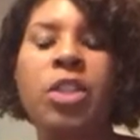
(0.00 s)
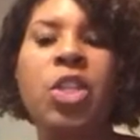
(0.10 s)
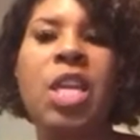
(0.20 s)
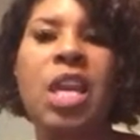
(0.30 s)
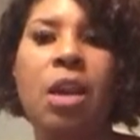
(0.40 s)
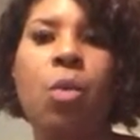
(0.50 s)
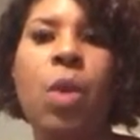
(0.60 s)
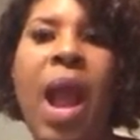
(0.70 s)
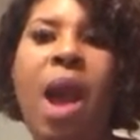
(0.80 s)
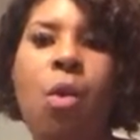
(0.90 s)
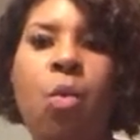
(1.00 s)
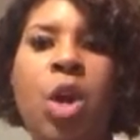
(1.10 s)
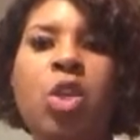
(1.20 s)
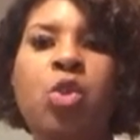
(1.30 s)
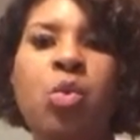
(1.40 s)
to get around
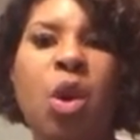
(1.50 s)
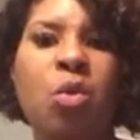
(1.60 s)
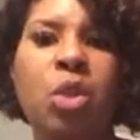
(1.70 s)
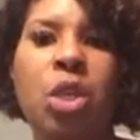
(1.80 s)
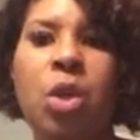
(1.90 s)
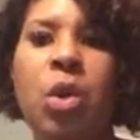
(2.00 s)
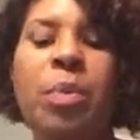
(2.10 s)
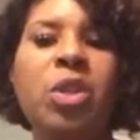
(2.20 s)
once you go to Europe.